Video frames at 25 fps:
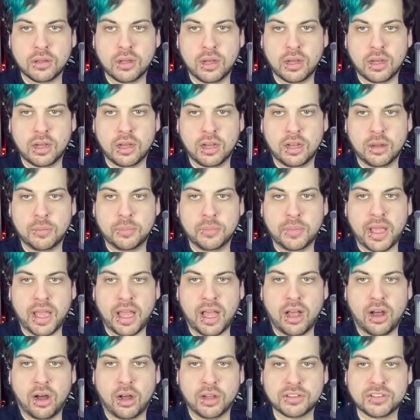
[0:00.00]

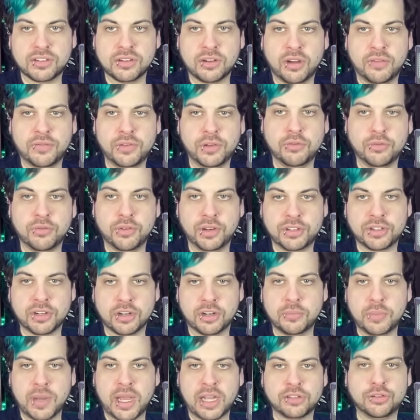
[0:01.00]
Also, have you
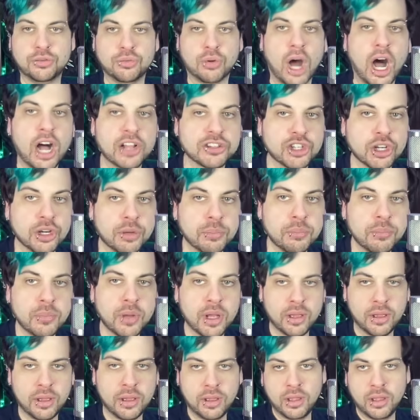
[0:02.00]
returned back to Autumn